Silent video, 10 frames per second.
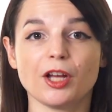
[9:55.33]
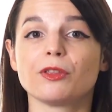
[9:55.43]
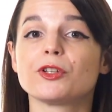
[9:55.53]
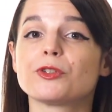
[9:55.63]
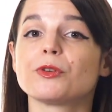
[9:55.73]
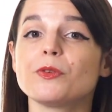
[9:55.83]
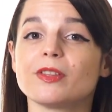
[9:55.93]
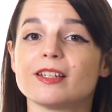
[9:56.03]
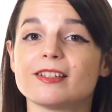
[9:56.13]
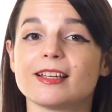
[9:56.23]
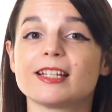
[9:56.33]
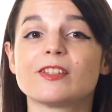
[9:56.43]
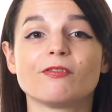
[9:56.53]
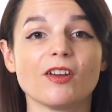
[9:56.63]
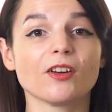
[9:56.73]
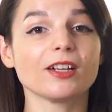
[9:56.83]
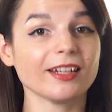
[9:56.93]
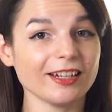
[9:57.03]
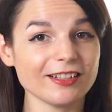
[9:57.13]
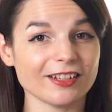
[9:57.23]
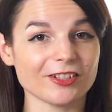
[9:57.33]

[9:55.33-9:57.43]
the truth is that it's very easy